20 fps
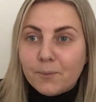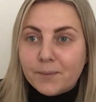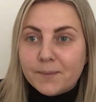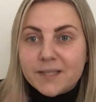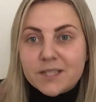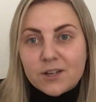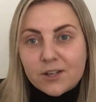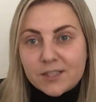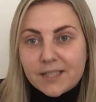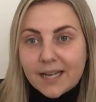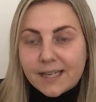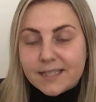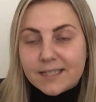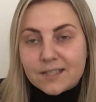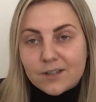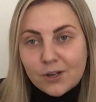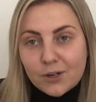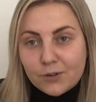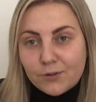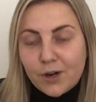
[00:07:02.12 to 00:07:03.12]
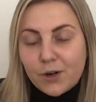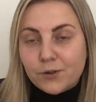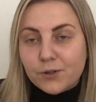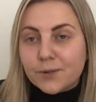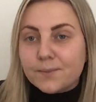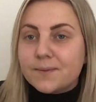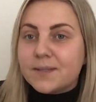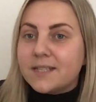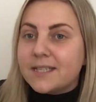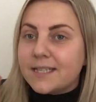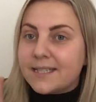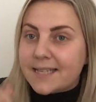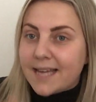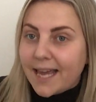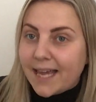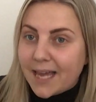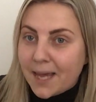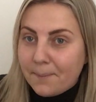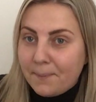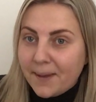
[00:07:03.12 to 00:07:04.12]
mummies or daddies or grown-ups to
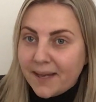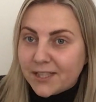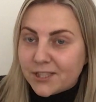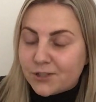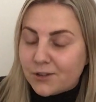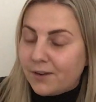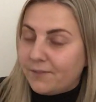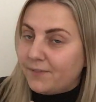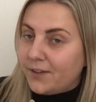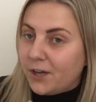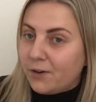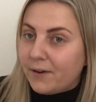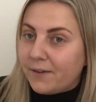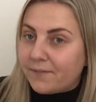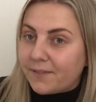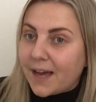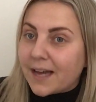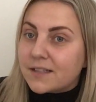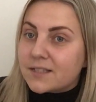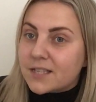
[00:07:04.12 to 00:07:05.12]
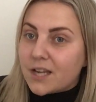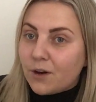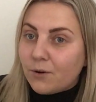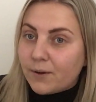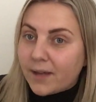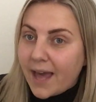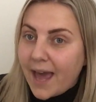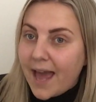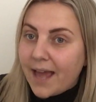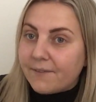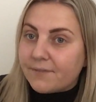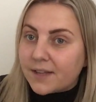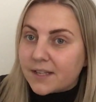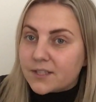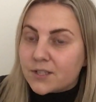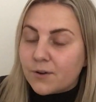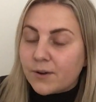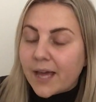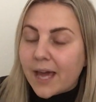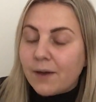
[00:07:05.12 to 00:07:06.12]
take a picture of you if that's okay if
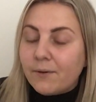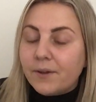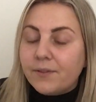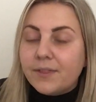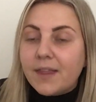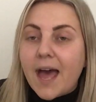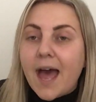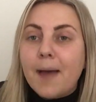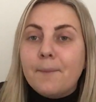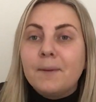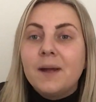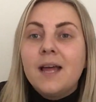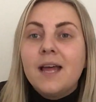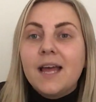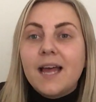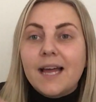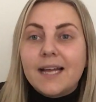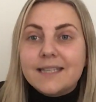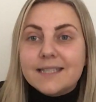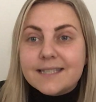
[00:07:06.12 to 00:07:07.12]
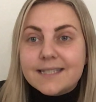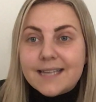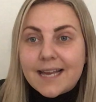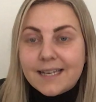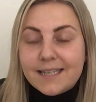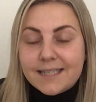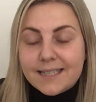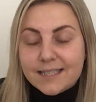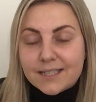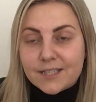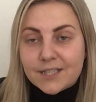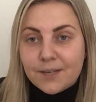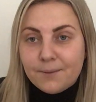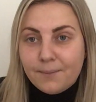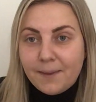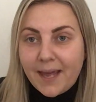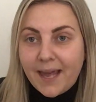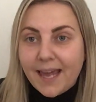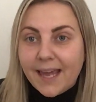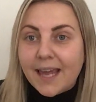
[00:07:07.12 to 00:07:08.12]
that's okay with them and send it to
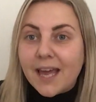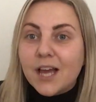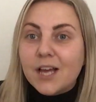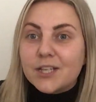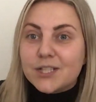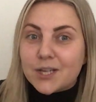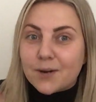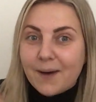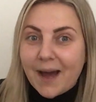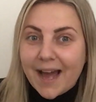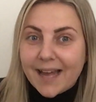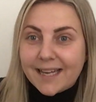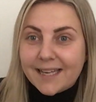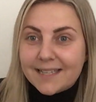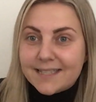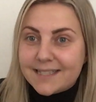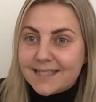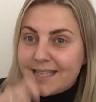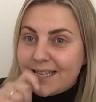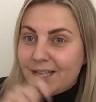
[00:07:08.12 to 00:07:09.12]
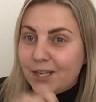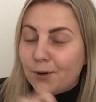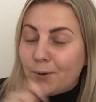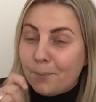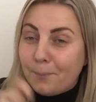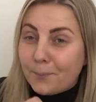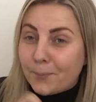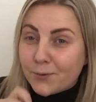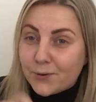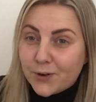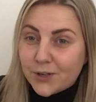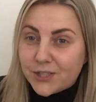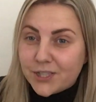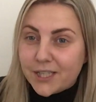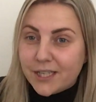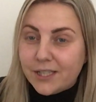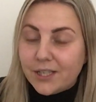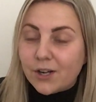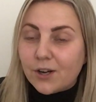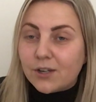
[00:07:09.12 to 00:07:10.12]
me so I can see you
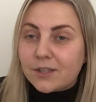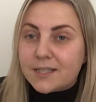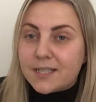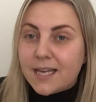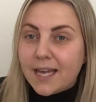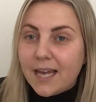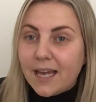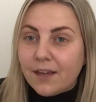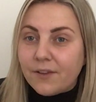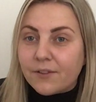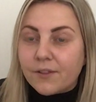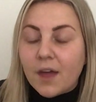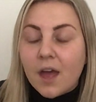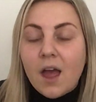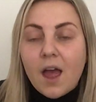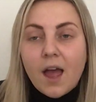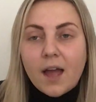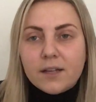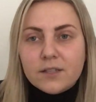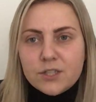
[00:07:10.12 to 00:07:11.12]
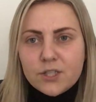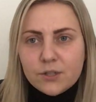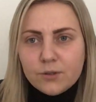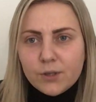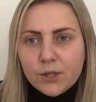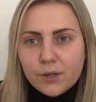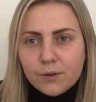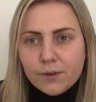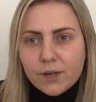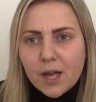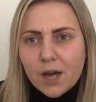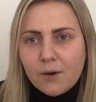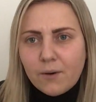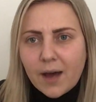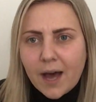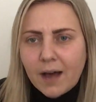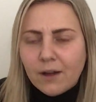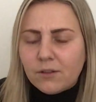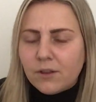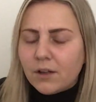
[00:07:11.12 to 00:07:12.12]
brushing your teeth and do you know
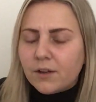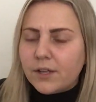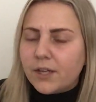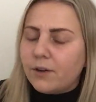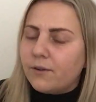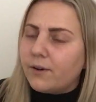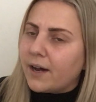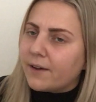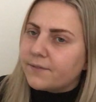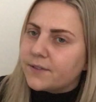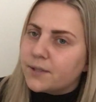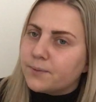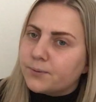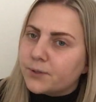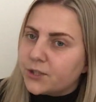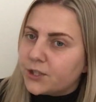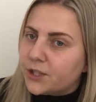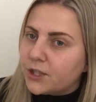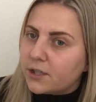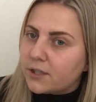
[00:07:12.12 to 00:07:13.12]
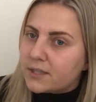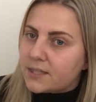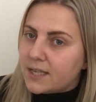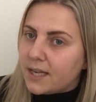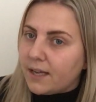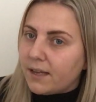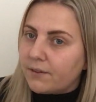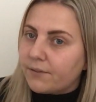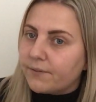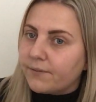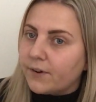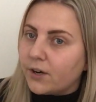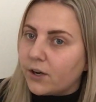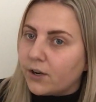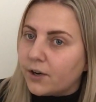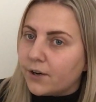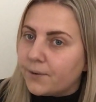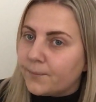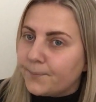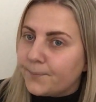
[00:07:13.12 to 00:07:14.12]
how long you have to brush your teeth
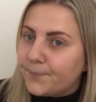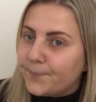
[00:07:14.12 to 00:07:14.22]
for?